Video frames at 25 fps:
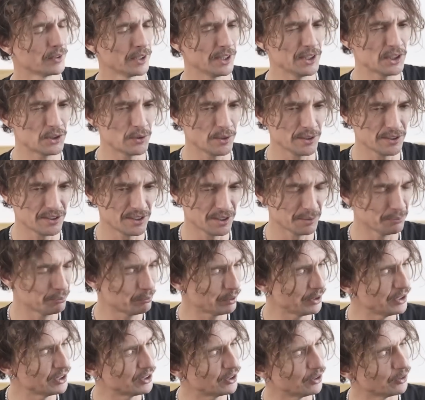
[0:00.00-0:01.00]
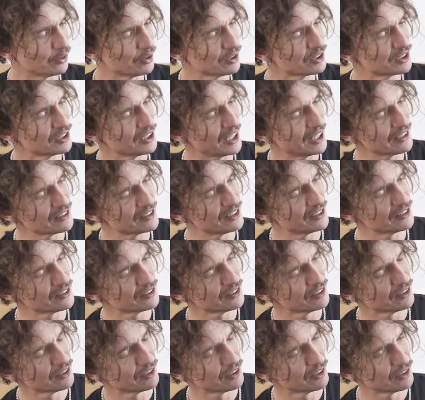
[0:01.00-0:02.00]
Interesting pre-chorus, it has
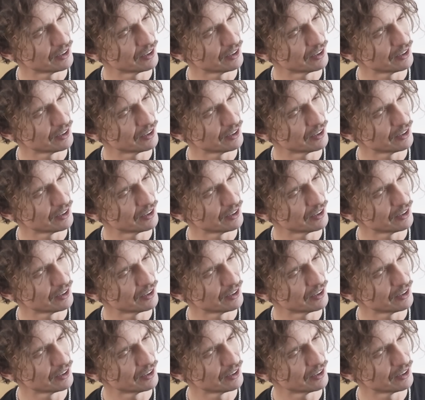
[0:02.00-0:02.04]
this,